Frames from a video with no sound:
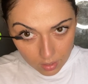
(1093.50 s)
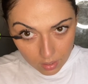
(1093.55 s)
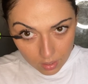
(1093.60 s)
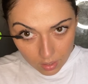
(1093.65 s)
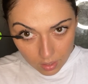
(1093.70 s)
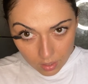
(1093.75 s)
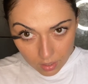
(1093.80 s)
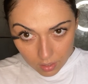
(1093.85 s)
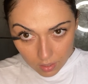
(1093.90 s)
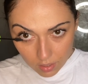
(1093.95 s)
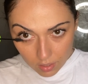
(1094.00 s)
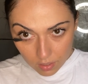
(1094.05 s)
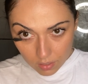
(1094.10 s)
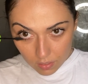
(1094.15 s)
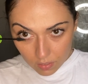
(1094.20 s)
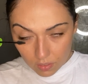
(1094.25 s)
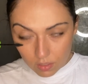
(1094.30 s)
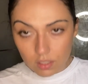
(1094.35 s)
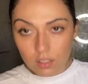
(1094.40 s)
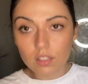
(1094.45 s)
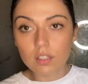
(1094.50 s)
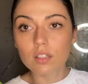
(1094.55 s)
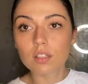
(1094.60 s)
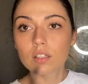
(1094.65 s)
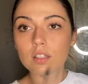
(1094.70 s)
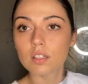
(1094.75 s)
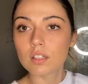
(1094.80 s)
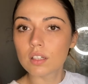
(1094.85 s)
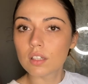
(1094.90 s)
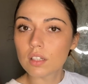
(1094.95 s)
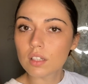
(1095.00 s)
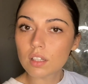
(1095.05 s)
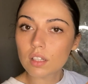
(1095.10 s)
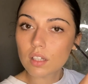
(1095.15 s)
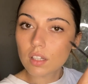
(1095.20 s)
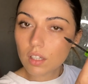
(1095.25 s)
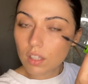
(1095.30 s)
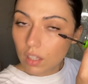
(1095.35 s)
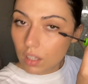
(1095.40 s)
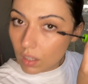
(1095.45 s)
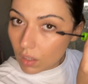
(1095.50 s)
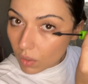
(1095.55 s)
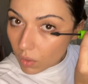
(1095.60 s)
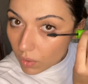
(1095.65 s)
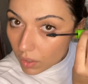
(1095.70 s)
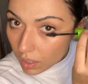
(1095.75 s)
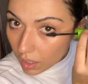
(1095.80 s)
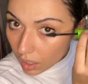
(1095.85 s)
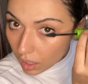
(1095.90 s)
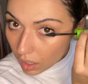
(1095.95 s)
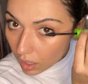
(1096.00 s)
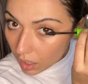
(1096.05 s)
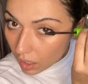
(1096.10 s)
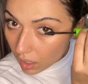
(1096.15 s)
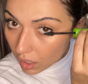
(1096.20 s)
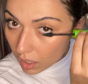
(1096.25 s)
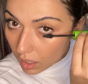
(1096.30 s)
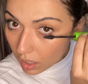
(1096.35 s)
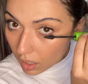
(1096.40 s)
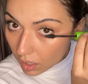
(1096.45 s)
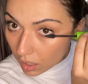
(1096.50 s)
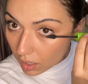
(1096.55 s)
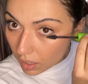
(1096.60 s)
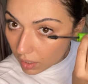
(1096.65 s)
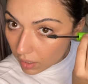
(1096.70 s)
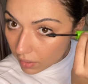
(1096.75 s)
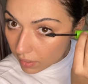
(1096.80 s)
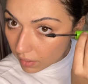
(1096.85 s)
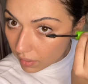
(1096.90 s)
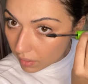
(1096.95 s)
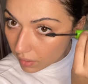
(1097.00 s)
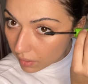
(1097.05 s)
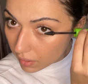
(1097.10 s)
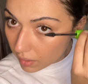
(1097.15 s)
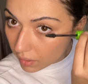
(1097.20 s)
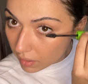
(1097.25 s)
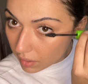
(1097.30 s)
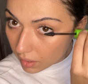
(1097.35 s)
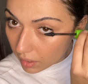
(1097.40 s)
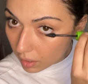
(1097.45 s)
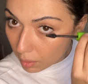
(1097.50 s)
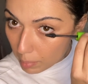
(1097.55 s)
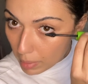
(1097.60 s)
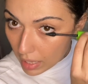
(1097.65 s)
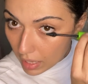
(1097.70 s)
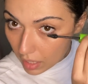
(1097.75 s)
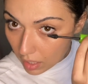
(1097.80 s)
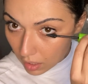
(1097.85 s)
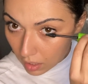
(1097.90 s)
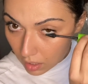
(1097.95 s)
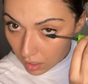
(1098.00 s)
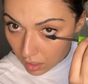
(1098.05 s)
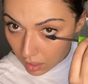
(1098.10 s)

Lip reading: Yeah, so going in under here a little bit.